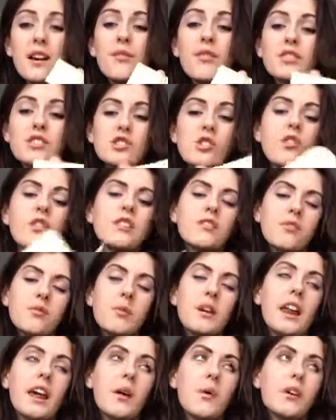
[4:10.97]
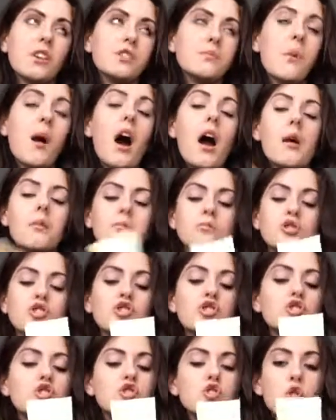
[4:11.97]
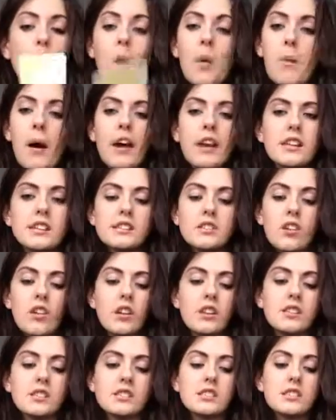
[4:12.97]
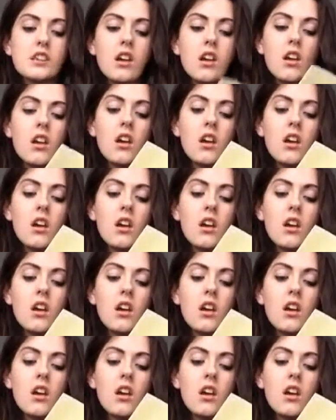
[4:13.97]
at it. Sorry for my language, but I am so bad at science.